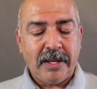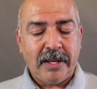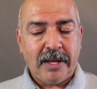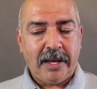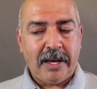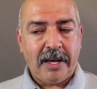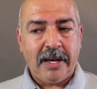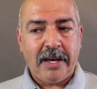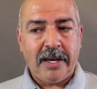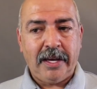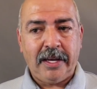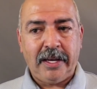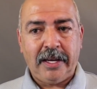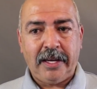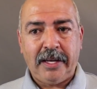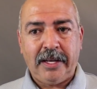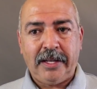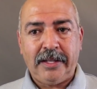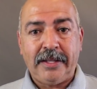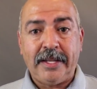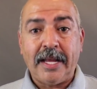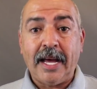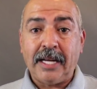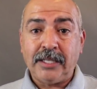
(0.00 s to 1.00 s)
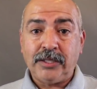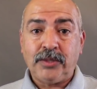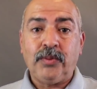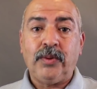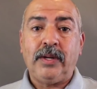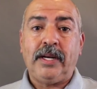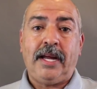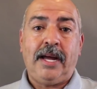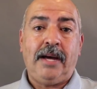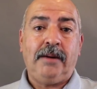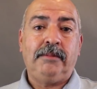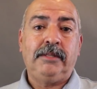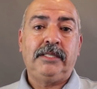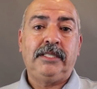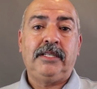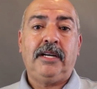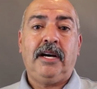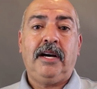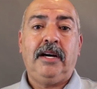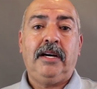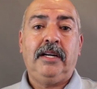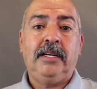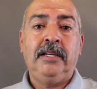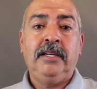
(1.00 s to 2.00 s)
And that's what
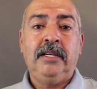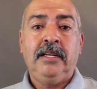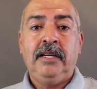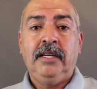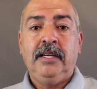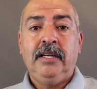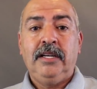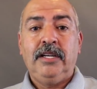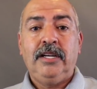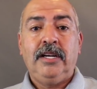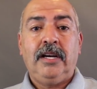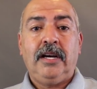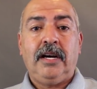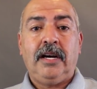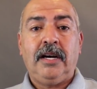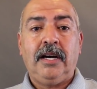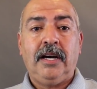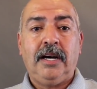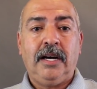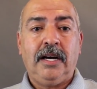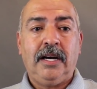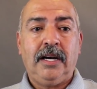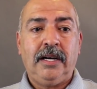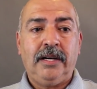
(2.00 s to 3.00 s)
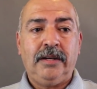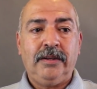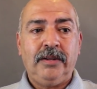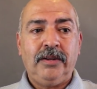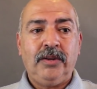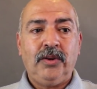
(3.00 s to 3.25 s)
Amazon uh,